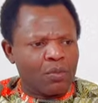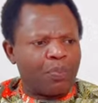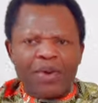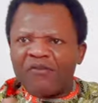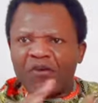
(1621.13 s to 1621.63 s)

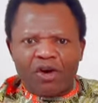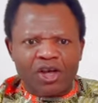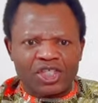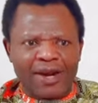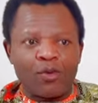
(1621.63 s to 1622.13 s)
Pray for
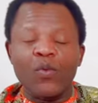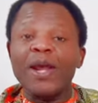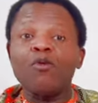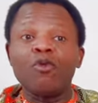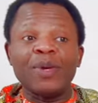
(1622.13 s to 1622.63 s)
us that
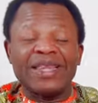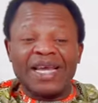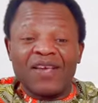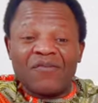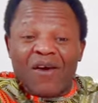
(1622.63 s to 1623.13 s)
we will be
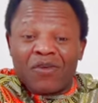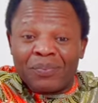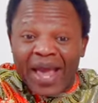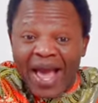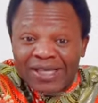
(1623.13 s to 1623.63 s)
delivered from
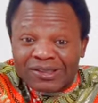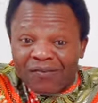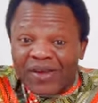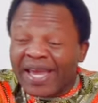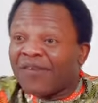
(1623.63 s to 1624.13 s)
the hands
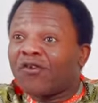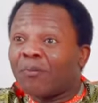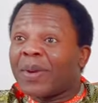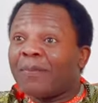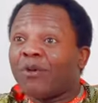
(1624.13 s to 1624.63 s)
of evil
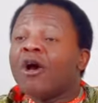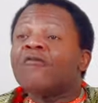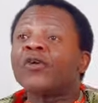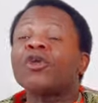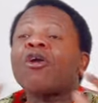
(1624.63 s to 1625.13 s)
people.
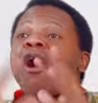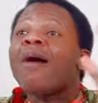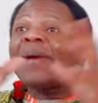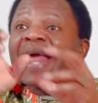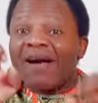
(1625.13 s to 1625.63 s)
For not
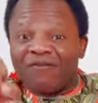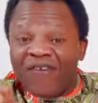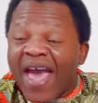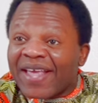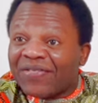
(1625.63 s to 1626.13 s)
all men have
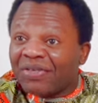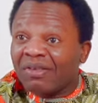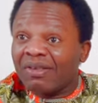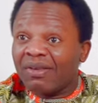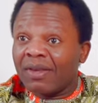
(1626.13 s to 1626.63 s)
faith.
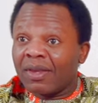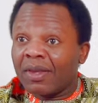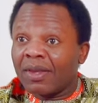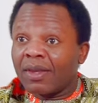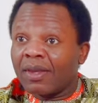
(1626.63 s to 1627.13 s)

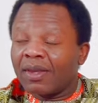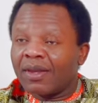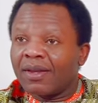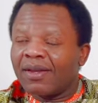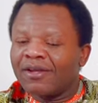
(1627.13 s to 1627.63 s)

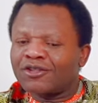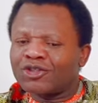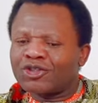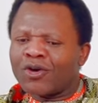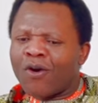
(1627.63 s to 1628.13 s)

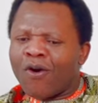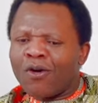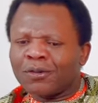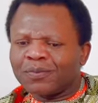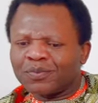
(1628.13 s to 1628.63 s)

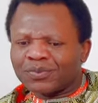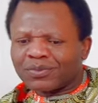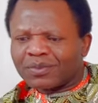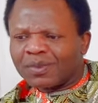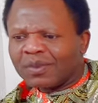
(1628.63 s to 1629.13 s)
So,
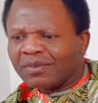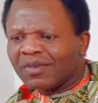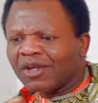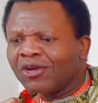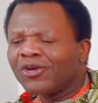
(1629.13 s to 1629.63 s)

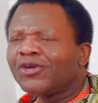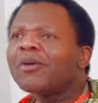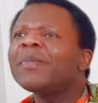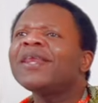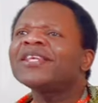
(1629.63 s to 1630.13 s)
your
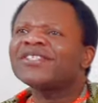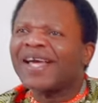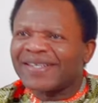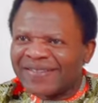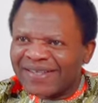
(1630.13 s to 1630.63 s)

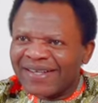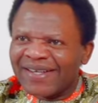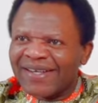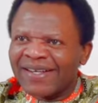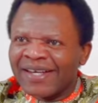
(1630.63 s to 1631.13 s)
ministers,
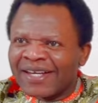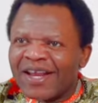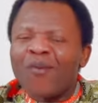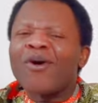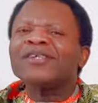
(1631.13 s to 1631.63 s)

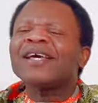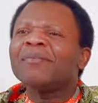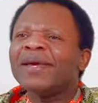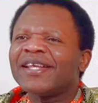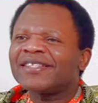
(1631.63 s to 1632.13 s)
the ones that
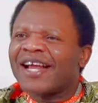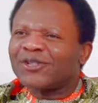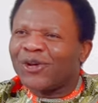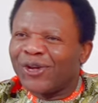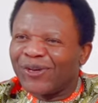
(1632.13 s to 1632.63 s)
minister
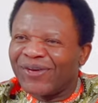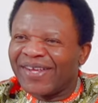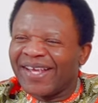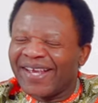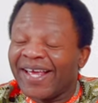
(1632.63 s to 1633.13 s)
to you,
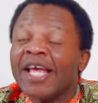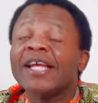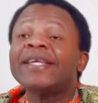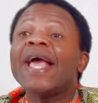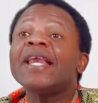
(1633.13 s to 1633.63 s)

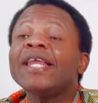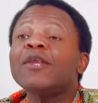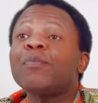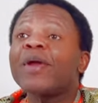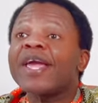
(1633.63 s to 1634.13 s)
they
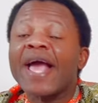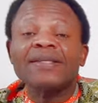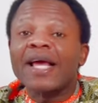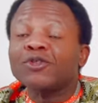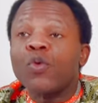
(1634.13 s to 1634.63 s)
need
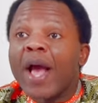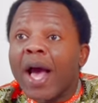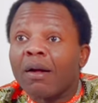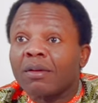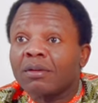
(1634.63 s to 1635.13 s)
prayers as
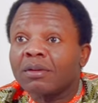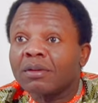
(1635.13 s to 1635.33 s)
well.